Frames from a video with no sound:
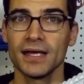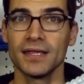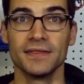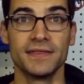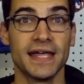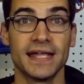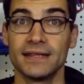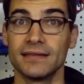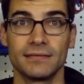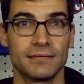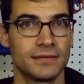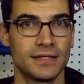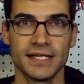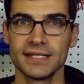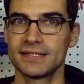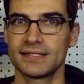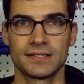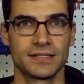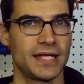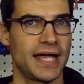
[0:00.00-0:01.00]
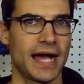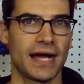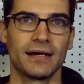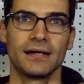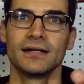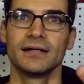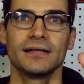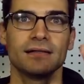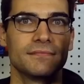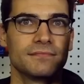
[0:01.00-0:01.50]
then this, yeah,
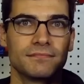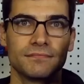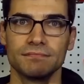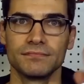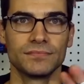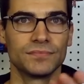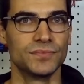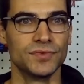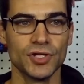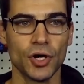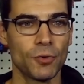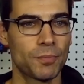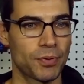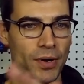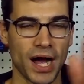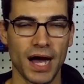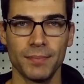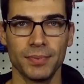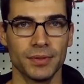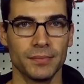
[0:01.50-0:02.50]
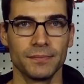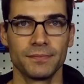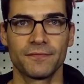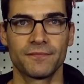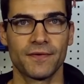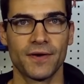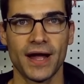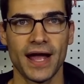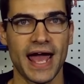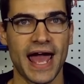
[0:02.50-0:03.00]
no problem
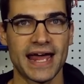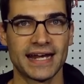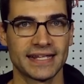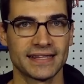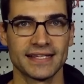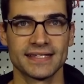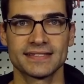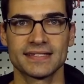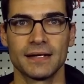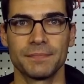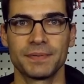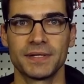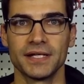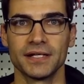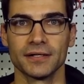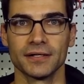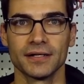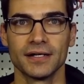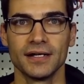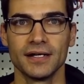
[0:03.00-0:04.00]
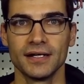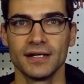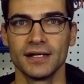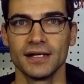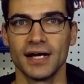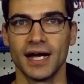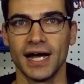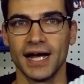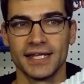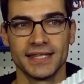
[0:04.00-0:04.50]
for adding this up here.
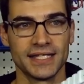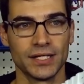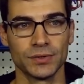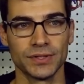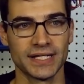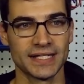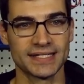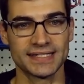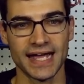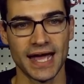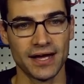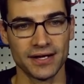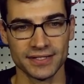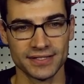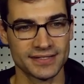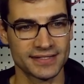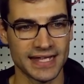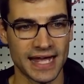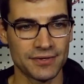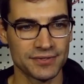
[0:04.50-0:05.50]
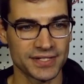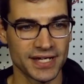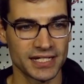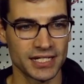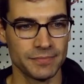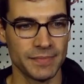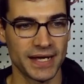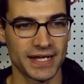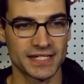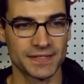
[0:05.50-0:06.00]
The only downside
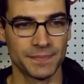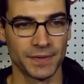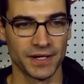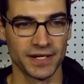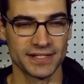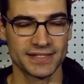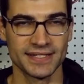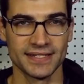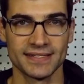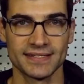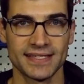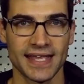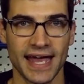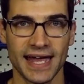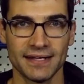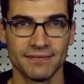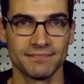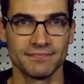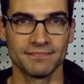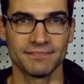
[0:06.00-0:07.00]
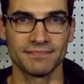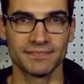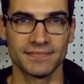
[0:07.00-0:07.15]
you may experience is that